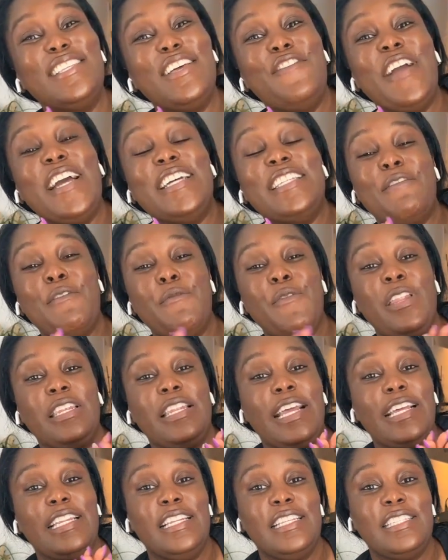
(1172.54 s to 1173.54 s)
if you guys haven't been
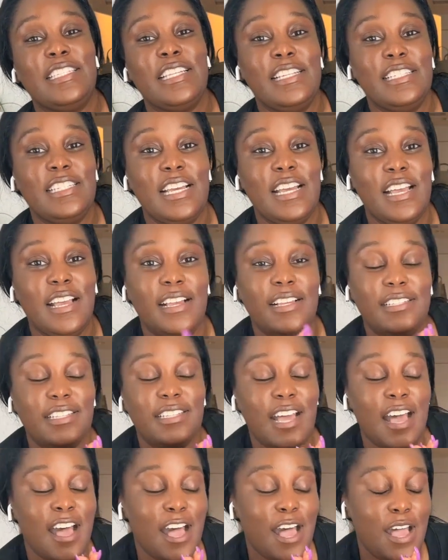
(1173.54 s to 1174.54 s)
like listening to us,
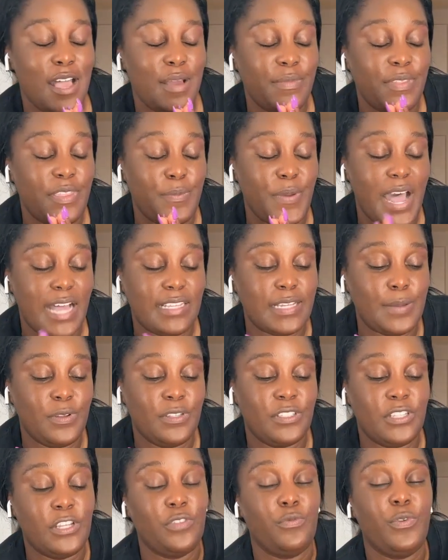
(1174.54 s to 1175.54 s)
um, the past
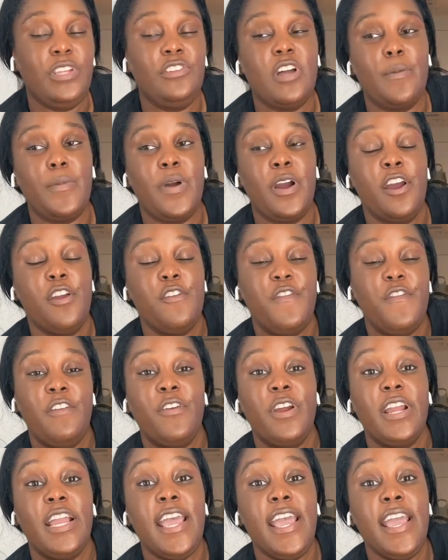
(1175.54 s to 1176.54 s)
episodes we talk about our
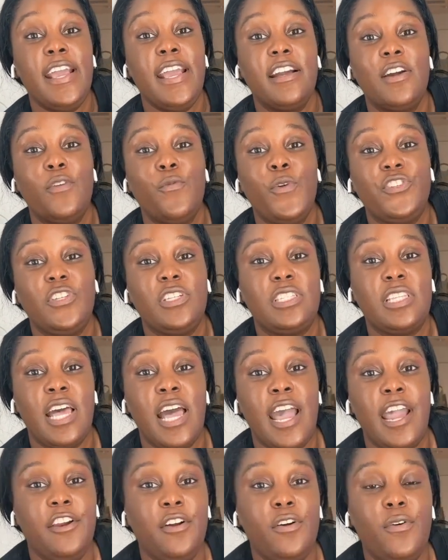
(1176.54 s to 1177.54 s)
favorite ick, which is the
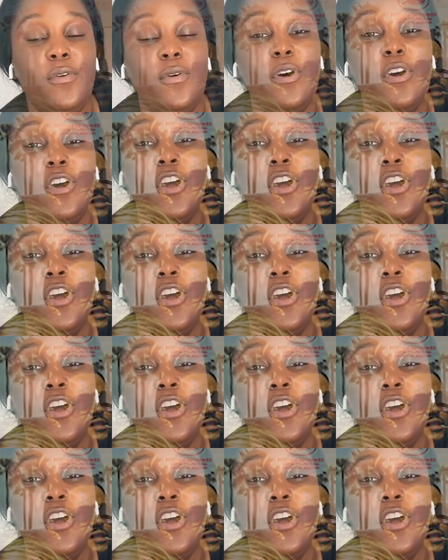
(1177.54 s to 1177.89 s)
idol.